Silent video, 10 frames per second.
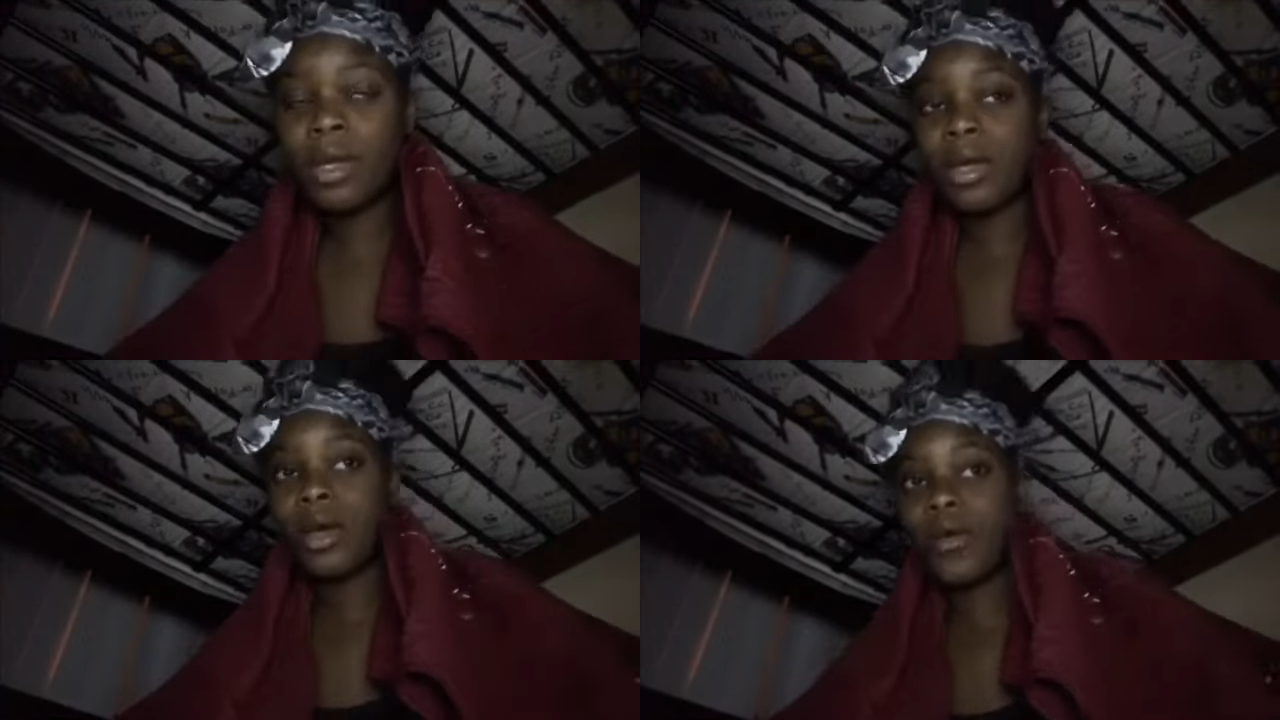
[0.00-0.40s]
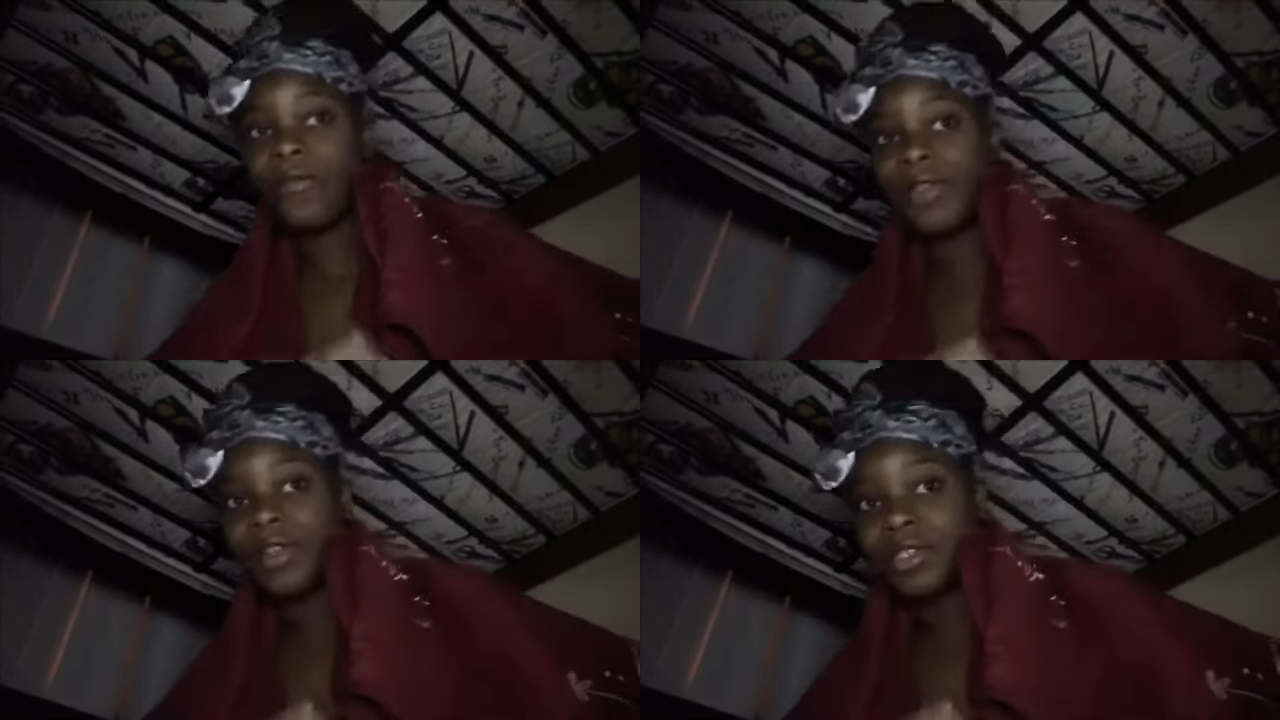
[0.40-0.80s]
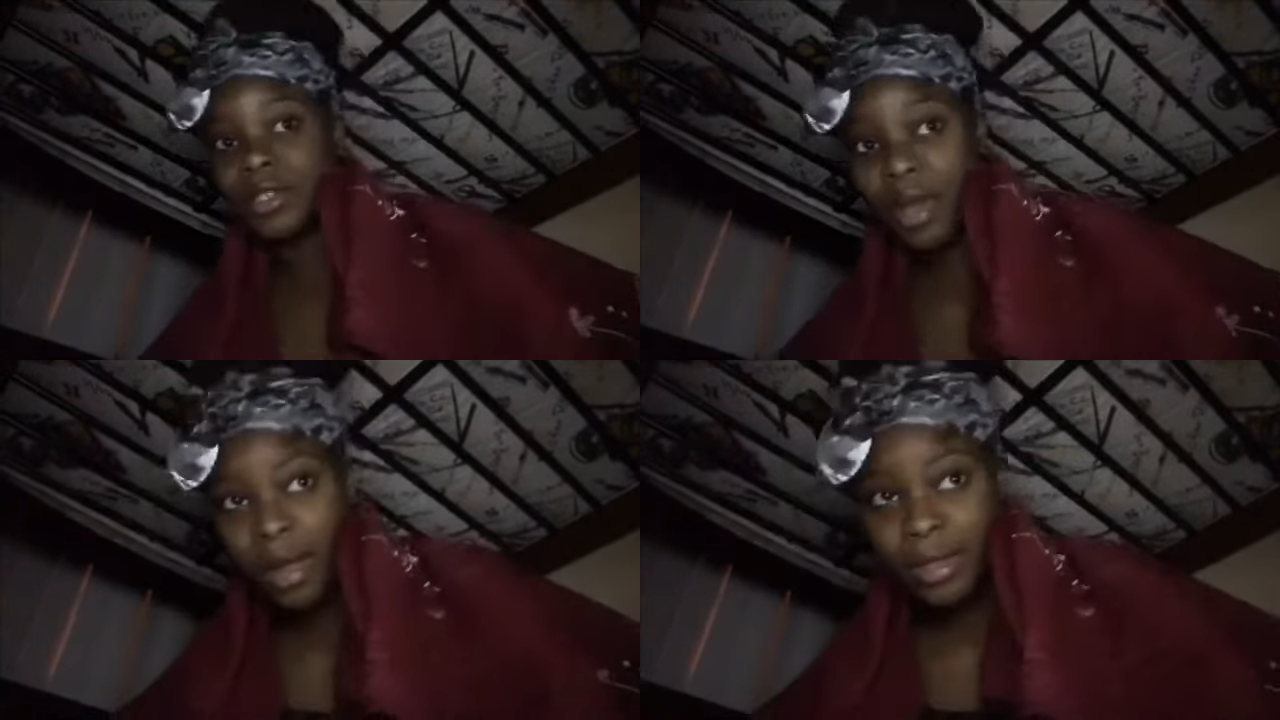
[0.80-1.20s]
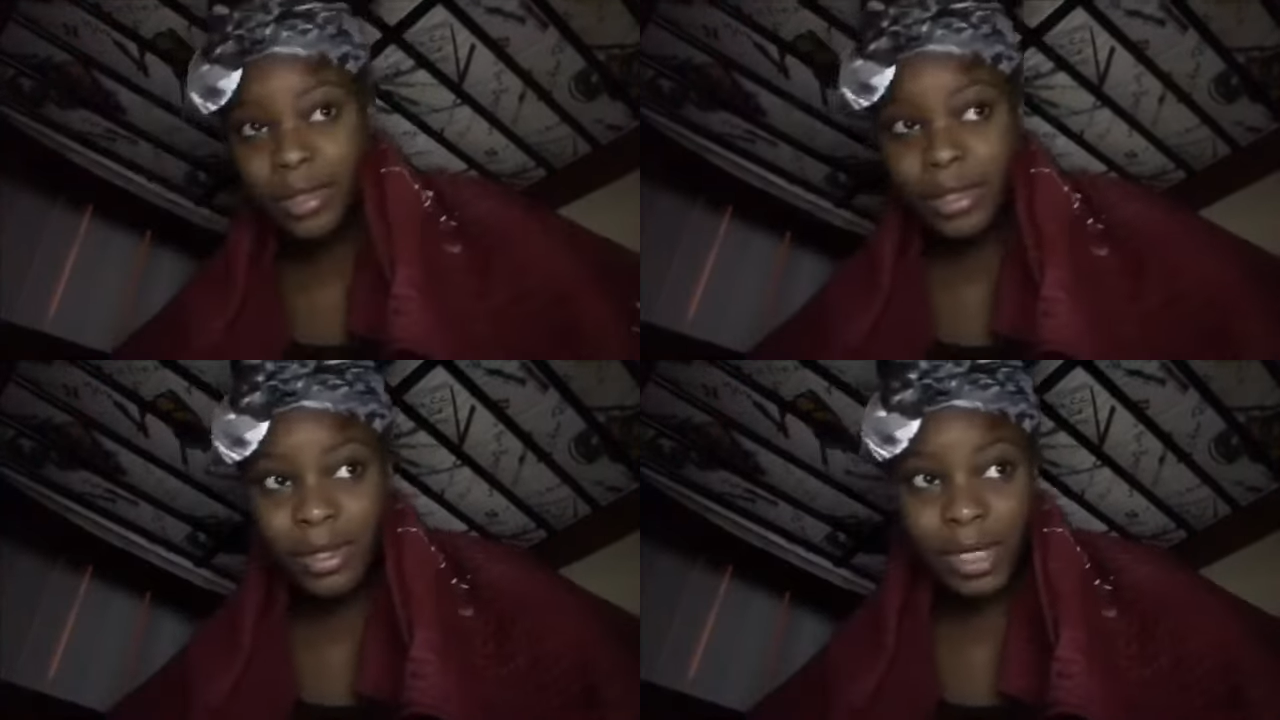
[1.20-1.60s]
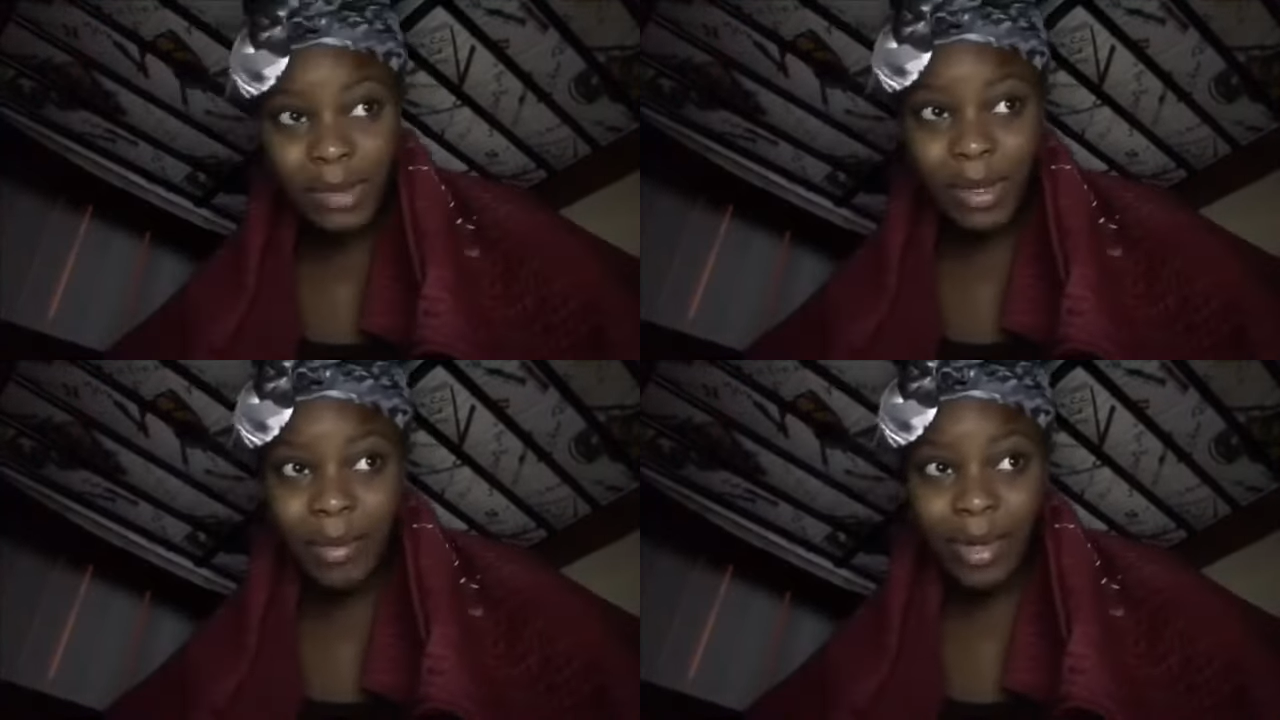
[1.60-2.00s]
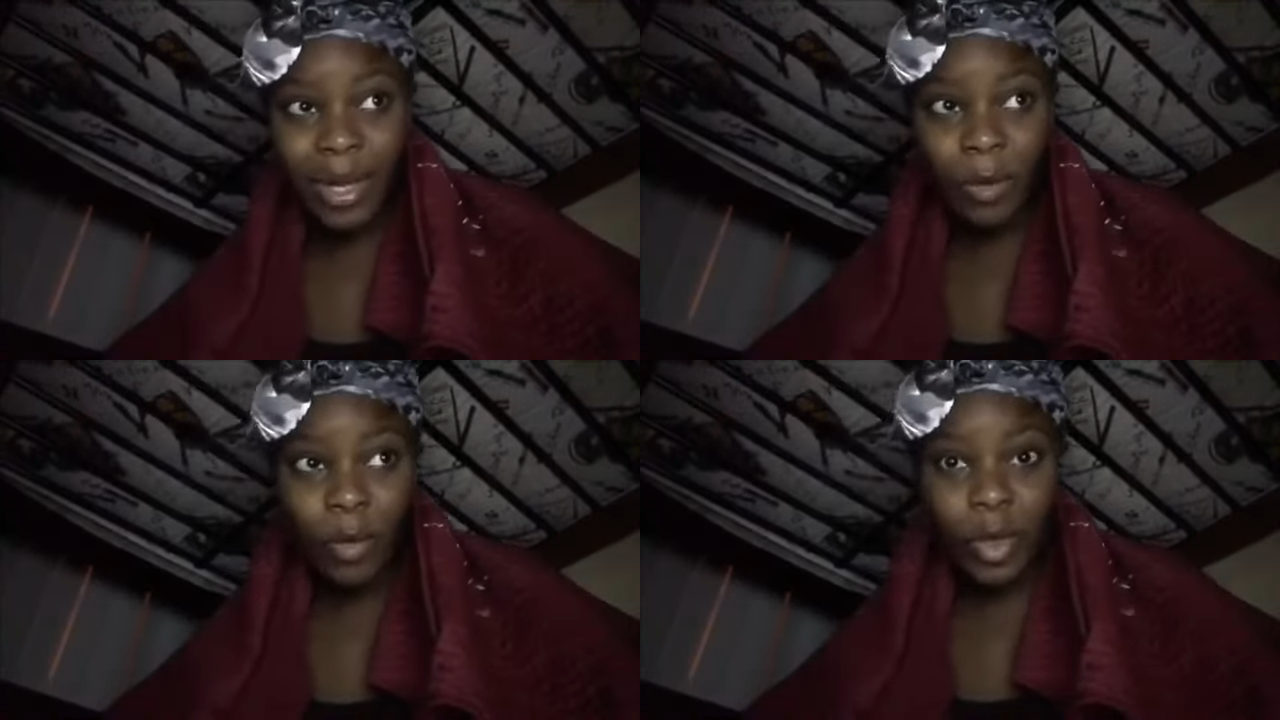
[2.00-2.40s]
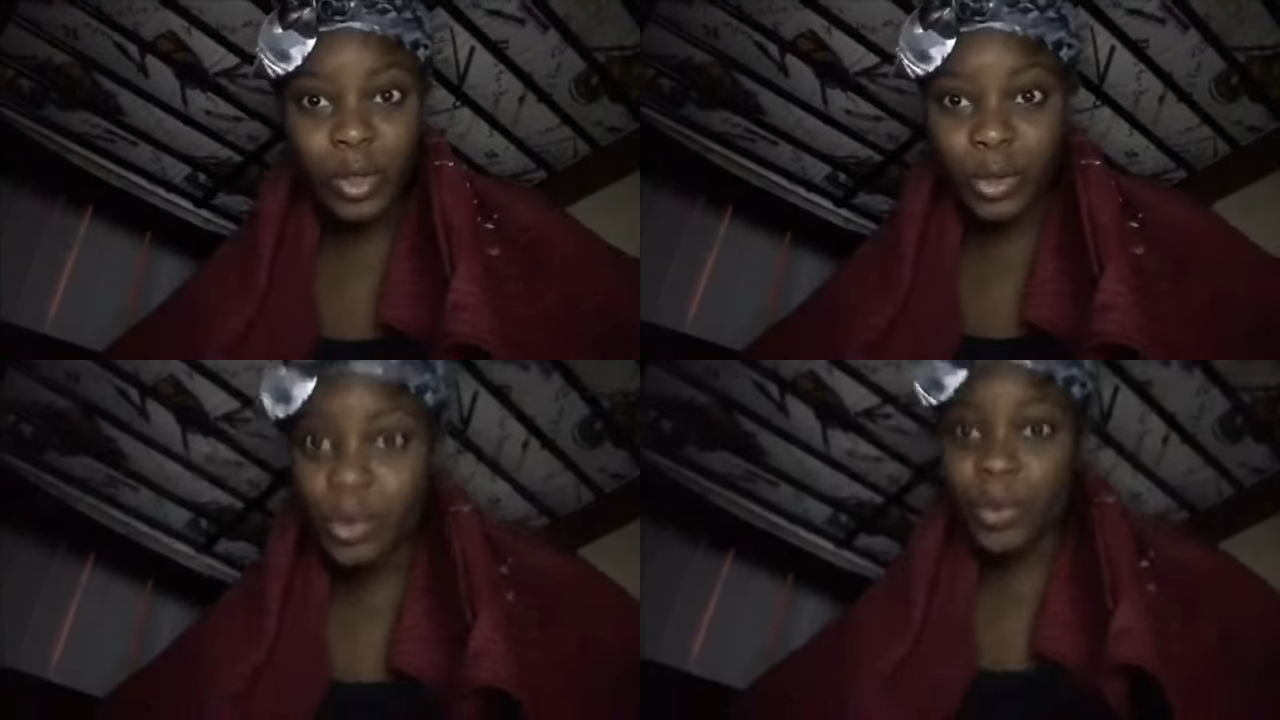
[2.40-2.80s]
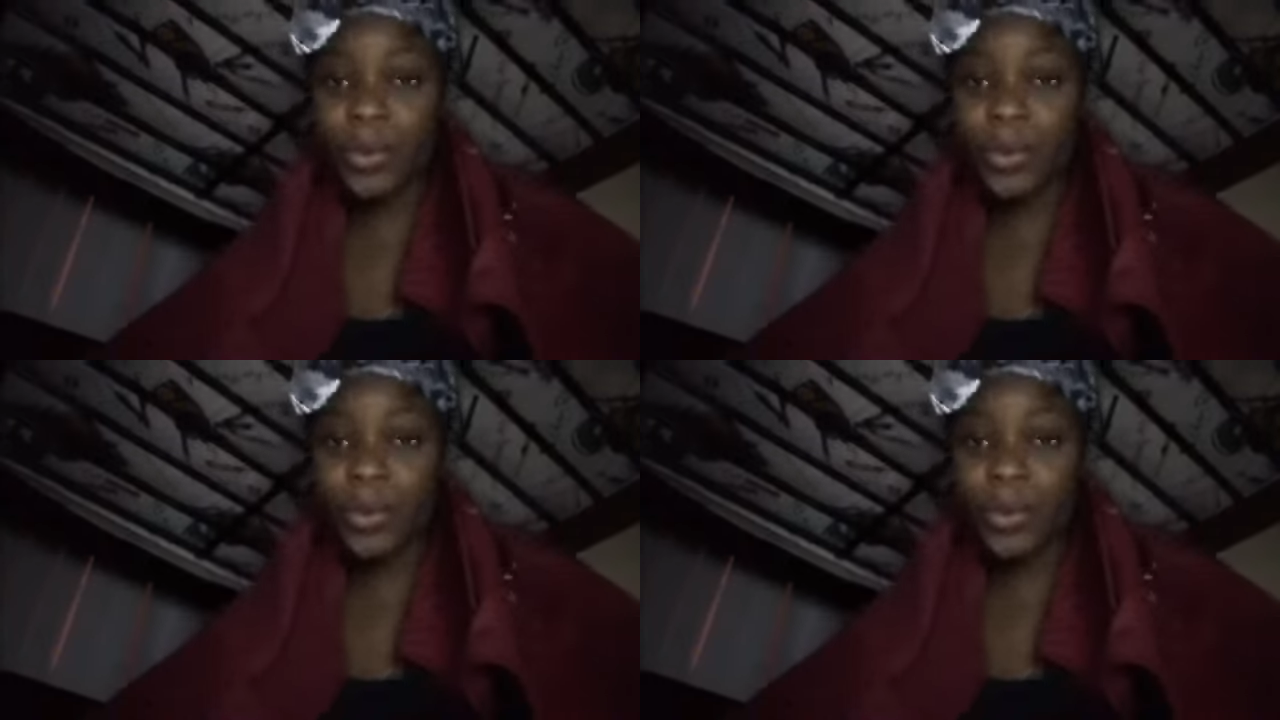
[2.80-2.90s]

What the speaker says: Hopefully there's not. There's probably like 1 or 2.